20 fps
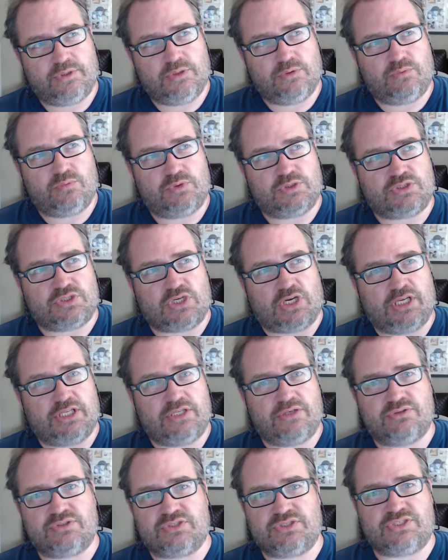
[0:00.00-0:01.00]
which I
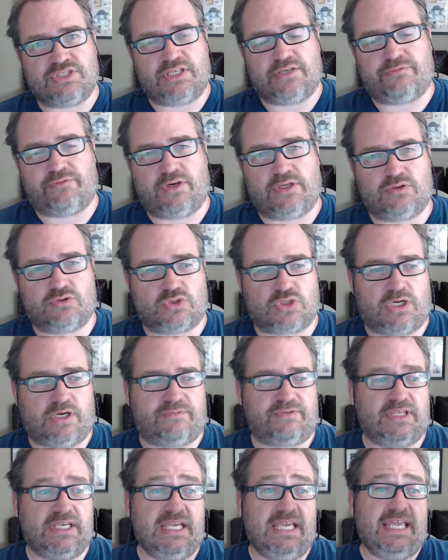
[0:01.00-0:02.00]
use instead of Final
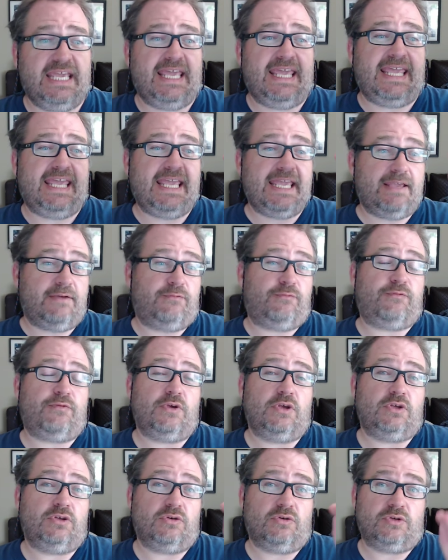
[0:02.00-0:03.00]
Draft. If
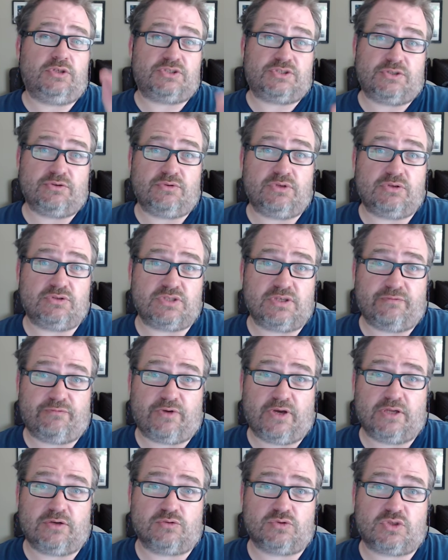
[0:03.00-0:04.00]
you're still using
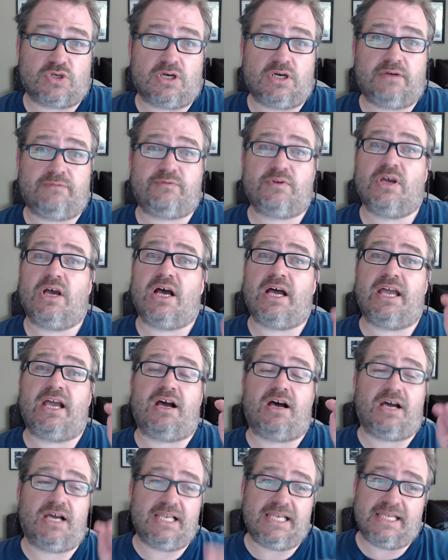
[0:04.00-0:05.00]
Final Draft, I
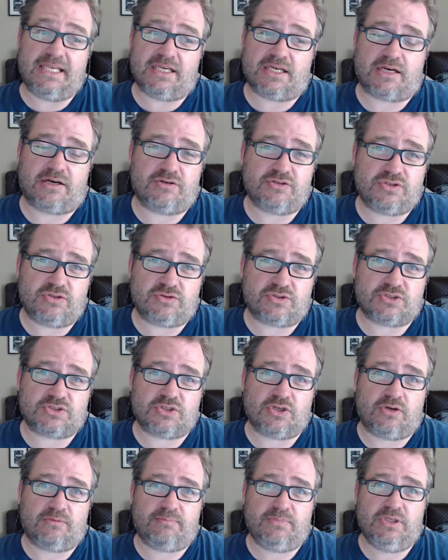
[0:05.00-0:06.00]
highly encourage you to
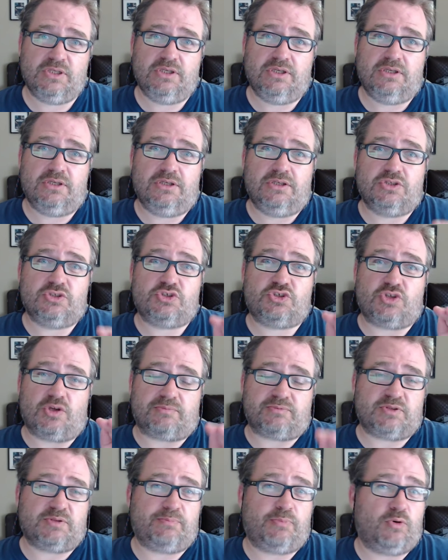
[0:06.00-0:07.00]
stop.
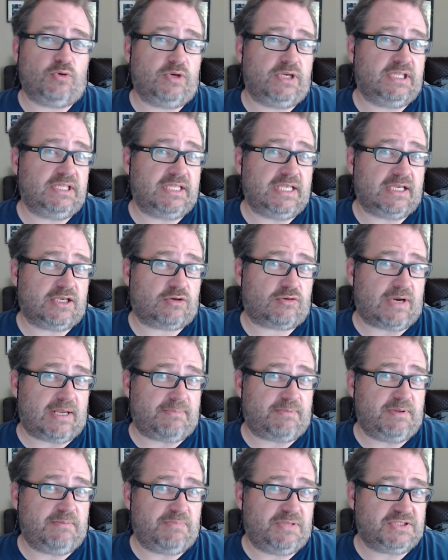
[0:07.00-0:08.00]
Stop supporting their
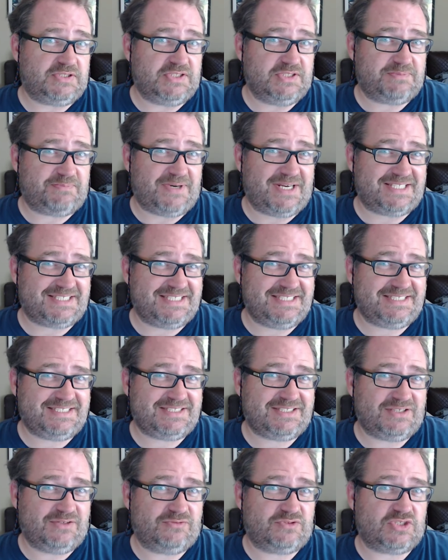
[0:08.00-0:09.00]
crappy business
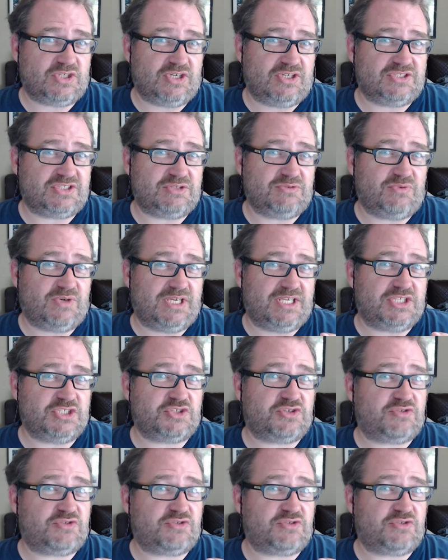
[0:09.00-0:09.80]
practice of charging writers